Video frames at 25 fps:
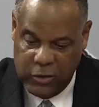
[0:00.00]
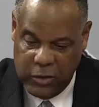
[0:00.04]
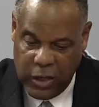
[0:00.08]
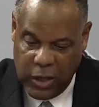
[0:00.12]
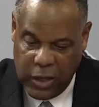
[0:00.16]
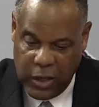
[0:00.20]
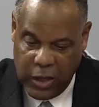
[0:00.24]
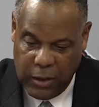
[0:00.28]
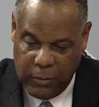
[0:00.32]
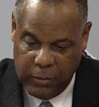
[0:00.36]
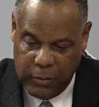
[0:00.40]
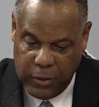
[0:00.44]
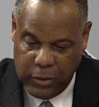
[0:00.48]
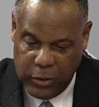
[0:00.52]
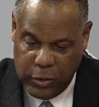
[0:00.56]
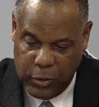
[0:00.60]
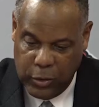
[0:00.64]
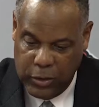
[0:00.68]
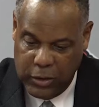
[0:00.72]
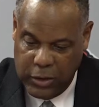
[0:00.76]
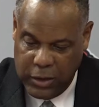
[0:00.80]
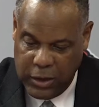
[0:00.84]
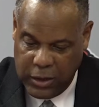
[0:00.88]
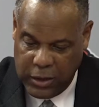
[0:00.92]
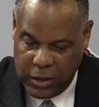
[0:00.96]
job. I
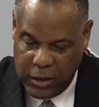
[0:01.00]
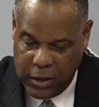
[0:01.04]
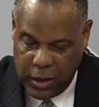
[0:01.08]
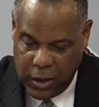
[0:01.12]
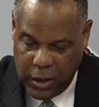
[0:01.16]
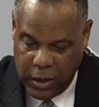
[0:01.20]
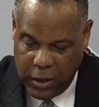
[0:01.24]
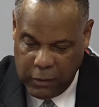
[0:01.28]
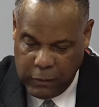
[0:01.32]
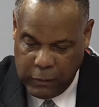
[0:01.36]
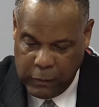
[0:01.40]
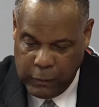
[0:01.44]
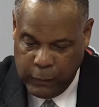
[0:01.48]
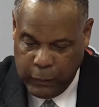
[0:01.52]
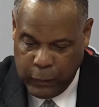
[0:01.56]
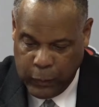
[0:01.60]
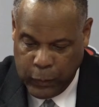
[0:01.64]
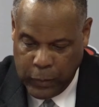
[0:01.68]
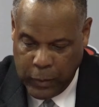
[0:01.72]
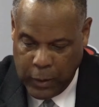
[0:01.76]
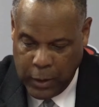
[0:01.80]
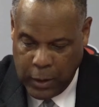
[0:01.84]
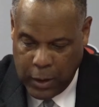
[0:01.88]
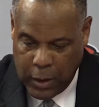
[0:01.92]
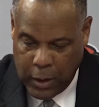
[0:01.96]
thought Nick Garth
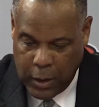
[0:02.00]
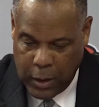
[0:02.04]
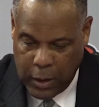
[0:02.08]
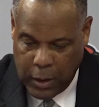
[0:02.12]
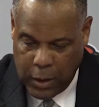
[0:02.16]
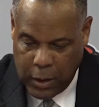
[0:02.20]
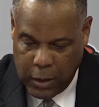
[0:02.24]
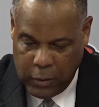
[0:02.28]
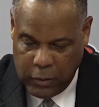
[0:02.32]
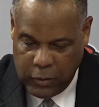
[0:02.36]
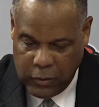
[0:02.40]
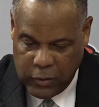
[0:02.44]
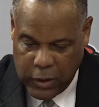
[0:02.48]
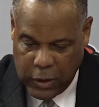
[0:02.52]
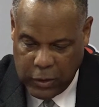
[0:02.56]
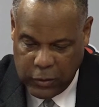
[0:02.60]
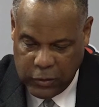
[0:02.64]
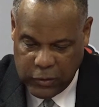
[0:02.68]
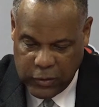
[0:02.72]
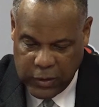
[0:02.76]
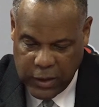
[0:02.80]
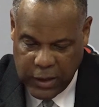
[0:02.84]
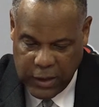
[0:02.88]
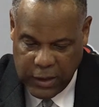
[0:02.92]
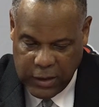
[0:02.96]
was
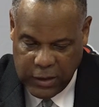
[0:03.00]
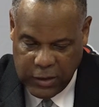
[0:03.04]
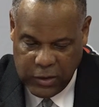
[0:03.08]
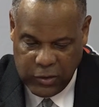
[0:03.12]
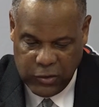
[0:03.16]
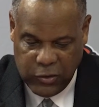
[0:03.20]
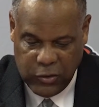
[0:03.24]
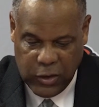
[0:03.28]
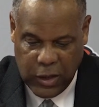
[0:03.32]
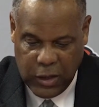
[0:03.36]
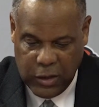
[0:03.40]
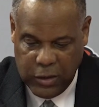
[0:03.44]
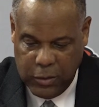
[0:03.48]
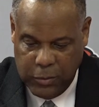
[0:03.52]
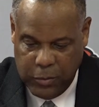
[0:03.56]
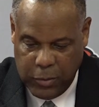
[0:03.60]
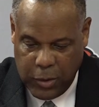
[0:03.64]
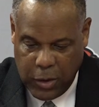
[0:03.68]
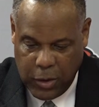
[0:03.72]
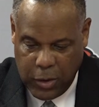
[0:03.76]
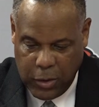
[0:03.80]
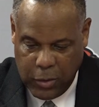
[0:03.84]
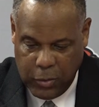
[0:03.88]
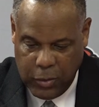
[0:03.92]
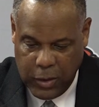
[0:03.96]
outstanding. He shot the
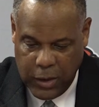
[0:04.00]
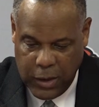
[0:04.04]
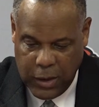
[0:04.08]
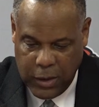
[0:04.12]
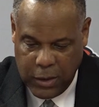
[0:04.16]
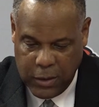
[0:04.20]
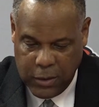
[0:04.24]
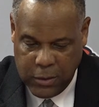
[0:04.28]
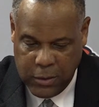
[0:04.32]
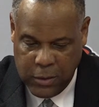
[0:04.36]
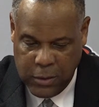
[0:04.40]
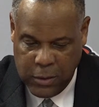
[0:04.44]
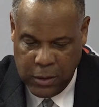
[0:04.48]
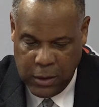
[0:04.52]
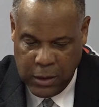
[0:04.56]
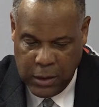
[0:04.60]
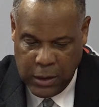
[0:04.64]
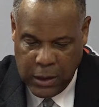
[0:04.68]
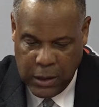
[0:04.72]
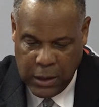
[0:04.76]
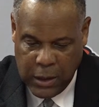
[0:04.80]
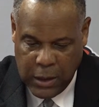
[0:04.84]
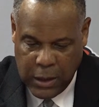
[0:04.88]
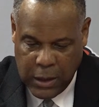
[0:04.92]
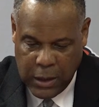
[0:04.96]
ball well.
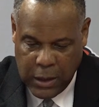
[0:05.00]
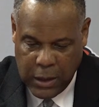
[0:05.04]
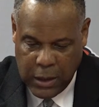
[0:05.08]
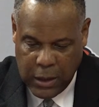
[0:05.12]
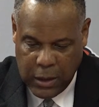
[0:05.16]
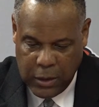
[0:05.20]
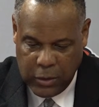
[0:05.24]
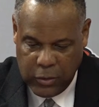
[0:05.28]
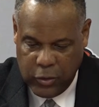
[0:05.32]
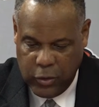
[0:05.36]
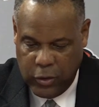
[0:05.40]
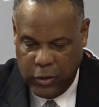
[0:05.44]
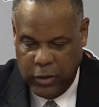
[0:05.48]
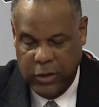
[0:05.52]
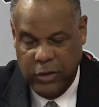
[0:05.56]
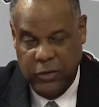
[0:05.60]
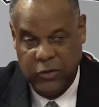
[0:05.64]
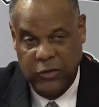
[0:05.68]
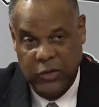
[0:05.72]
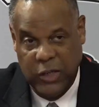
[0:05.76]
Dorian